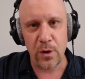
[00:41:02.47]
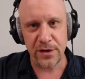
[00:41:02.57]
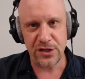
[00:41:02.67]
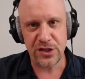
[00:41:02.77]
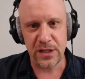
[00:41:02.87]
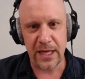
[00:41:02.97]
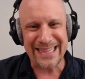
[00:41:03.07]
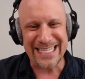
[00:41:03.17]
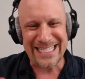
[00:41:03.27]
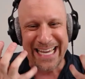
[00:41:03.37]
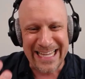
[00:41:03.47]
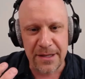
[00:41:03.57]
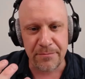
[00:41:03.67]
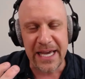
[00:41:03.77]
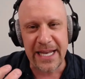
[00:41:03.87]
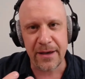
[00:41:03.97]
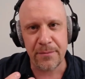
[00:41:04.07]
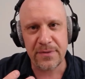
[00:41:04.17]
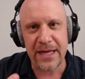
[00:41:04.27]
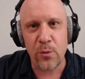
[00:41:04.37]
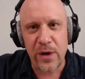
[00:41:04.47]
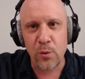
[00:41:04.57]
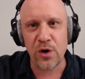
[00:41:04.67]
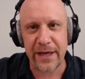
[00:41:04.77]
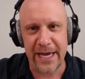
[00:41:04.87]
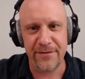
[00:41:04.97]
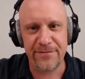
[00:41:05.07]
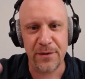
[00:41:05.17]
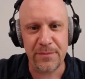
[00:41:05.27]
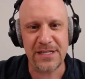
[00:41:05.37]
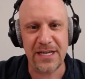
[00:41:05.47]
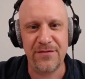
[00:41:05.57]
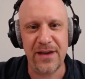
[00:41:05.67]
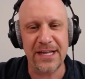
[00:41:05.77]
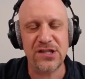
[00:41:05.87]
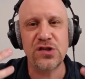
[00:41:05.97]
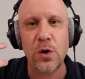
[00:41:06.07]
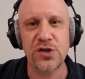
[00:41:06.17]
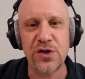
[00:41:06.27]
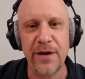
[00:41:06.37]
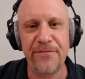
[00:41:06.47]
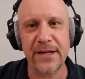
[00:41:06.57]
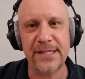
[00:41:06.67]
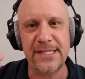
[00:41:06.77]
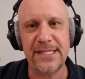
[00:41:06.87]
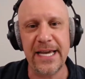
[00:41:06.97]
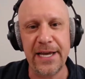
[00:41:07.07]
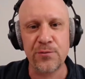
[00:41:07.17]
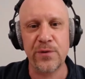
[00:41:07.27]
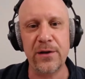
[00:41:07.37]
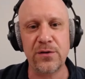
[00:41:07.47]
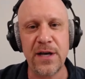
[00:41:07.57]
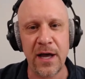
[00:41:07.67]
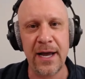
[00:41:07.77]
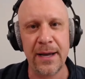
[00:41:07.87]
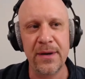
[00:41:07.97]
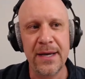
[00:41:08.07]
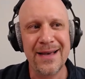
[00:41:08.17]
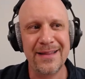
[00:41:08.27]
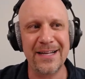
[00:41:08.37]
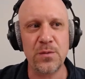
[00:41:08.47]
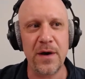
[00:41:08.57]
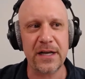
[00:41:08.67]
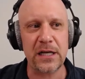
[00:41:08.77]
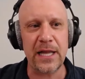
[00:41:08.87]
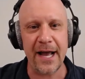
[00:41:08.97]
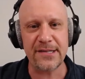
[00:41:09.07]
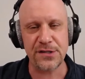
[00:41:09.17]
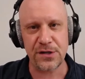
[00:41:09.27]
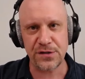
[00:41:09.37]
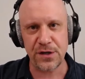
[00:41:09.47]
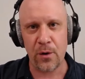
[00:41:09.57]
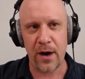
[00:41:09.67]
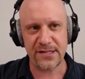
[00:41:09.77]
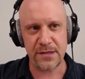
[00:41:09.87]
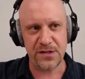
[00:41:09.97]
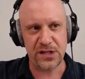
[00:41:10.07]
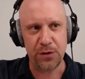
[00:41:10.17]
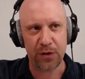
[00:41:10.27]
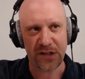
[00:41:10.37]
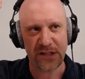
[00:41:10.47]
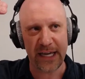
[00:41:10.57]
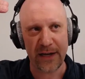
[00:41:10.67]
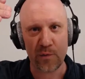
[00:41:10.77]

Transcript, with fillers: audition like this in the medium that we work in, film and TV? It's so terrific to see in real time. That's why the classes are so awesome, is that you can see in